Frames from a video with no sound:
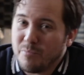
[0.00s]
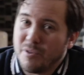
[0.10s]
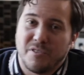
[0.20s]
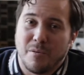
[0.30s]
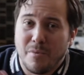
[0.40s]

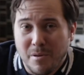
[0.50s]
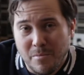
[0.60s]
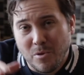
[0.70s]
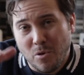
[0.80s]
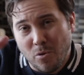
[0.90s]
But some of
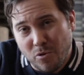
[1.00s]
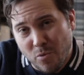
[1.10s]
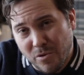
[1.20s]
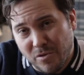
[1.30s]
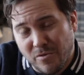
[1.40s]
them go
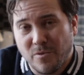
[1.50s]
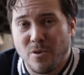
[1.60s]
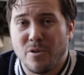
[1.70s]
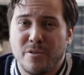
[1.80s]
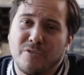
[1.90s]
towards the
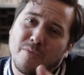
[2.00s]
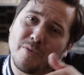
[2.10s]
fuller and some